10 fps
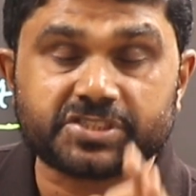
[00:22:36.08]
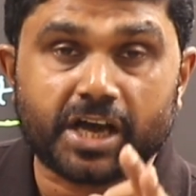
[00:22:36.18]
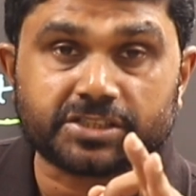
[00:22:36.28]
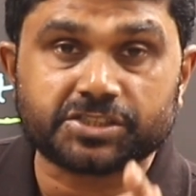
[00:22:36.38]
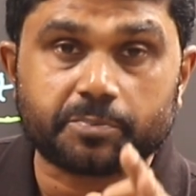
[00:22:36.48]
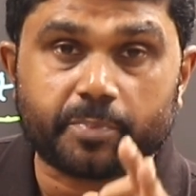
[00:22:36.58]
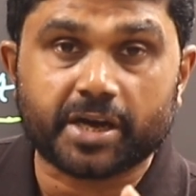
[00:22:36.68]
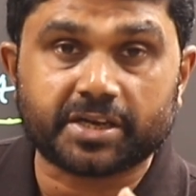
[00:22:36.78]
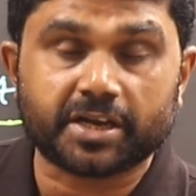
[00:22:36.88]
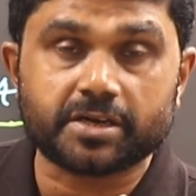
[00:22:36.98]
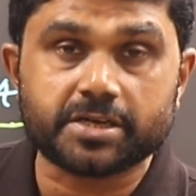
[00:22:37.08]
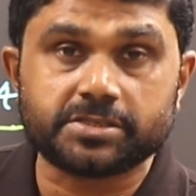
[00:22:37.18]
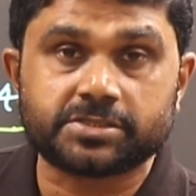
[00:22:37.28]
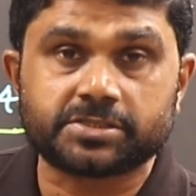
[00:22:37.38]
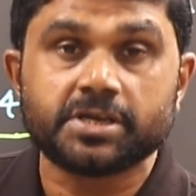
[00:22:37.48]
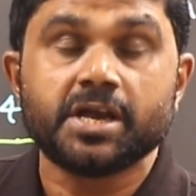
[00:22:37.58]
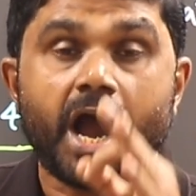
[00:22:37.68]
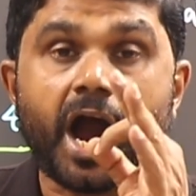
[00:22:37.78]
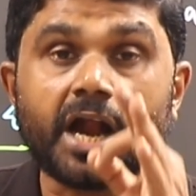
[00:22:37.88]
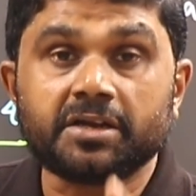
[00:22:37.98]
charged particles
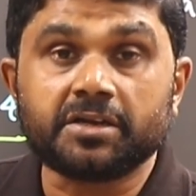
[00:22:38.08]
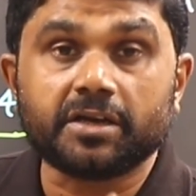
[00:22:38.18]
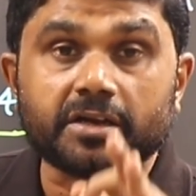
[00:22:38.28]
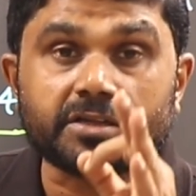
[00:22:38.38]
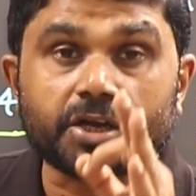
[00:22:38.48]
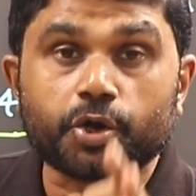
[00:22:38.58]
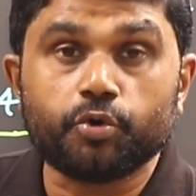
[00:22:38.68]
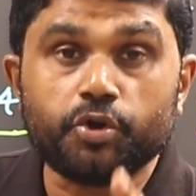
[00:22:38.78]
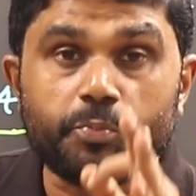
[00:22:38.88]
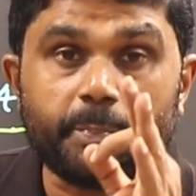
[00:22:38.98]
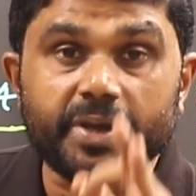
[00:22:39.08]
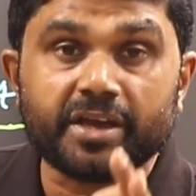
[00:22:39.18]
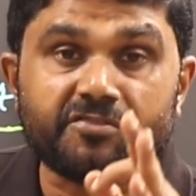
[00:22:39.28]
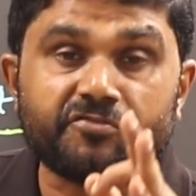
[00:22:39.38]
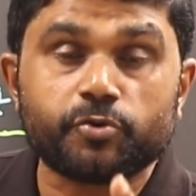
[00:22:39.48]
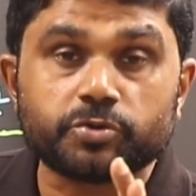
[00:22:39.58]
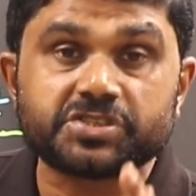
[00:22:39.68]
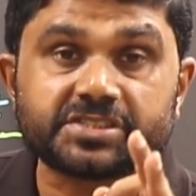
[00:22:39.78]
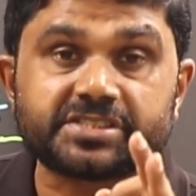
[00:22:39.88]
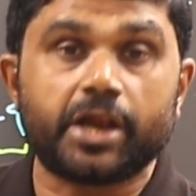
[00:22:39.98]
under the Coulombian
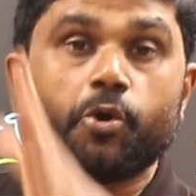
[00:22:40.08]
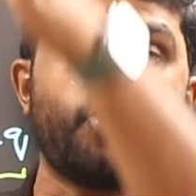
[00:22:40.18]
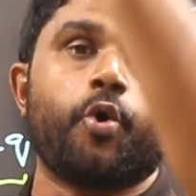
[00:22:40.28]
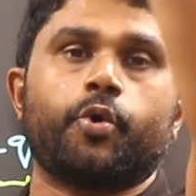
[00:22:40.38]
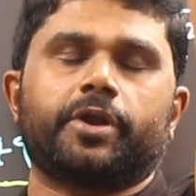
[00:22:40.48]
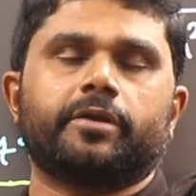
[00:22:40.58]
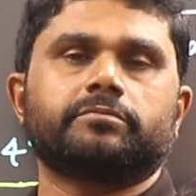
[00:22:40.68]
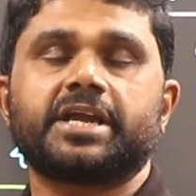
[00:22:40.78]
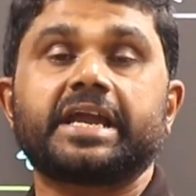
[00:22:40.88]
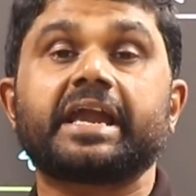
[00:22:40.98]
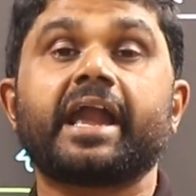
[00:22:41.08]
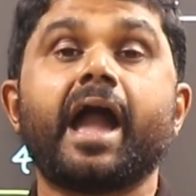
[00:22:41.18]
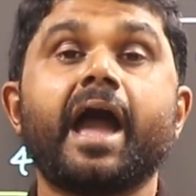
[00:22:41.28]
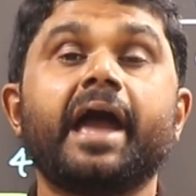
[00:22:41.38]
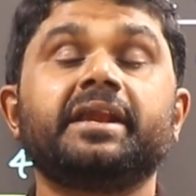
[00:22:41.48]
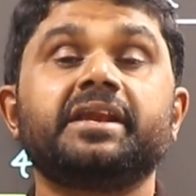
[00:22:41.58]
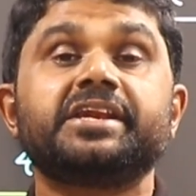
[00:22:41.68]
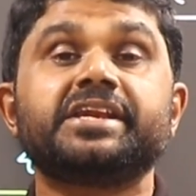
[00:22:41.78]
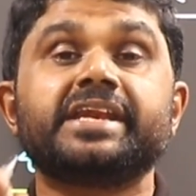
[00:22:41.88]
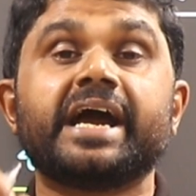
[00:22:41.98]
forces alone can
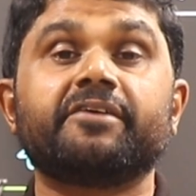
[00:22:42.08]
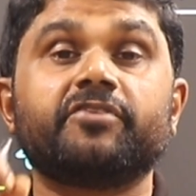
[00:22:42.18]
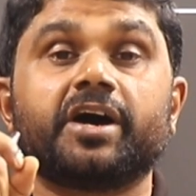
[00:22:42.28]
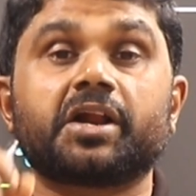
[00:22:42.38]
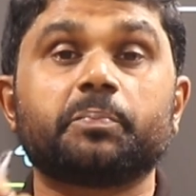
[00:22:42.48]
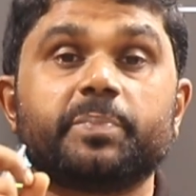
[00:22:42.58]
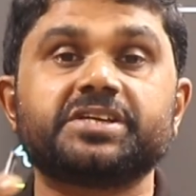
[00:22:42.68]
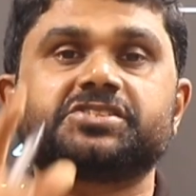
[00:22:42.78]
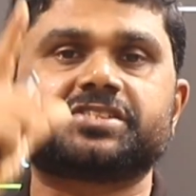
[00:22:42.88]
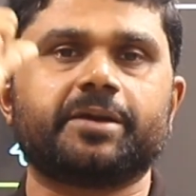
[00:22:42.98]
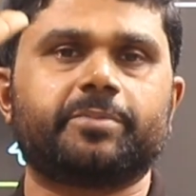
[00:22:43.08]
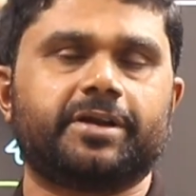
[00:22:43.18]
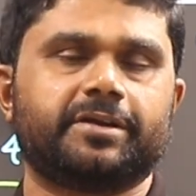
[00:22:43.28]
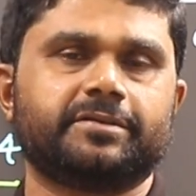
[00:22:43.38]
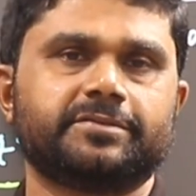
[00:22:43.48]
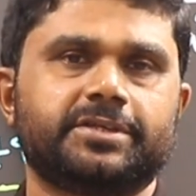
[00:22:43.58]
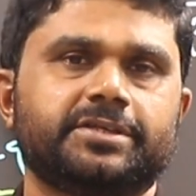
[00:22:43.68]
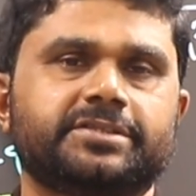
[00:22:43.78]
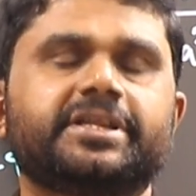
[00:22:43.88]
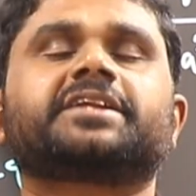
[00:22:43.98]
never be stable.
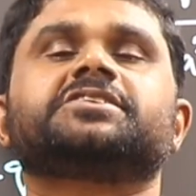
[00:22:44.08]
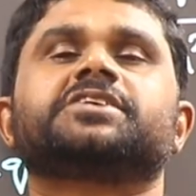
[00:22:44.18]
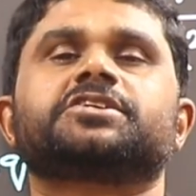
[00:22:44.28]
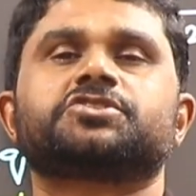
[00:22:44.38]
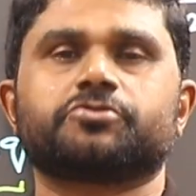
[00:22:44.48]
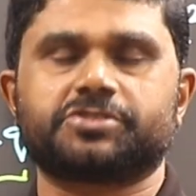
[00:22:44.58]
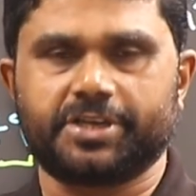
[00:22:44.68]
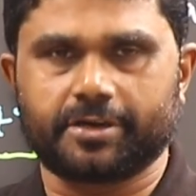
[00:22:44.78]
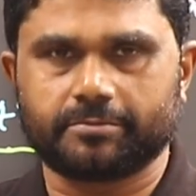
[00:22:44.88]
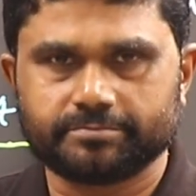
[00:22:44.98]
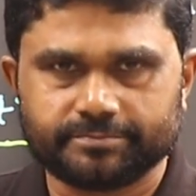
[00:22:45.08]
That is Earnshaw's theorem.